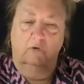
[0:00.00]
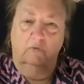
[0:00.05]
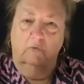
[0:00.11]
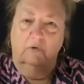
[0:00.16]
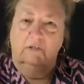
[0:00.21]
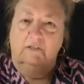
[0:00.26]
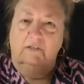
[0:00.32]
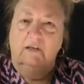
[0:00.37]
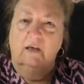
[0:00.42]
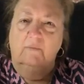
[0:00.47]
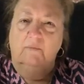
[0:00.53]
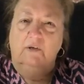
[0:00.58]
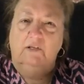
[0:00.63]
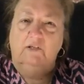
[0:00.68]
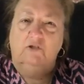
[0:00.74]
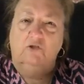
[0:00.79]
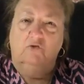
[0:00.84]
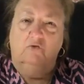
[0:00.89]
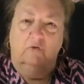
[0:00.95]
who was
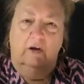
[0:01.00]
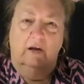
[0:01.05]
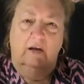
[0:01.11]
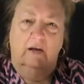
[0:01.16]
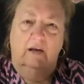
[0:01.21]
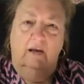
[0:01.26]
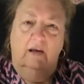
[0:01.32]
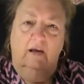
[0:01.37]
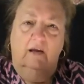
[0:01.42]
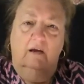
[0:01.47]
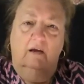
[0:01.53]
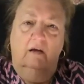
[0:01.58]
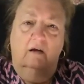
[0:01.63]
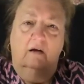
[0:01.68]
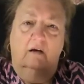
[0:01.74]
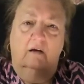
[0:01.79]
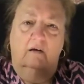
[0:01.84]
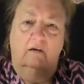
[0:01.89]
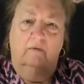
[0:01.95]

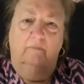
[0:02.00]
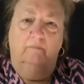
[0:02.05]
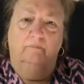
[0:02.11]
demonstrating,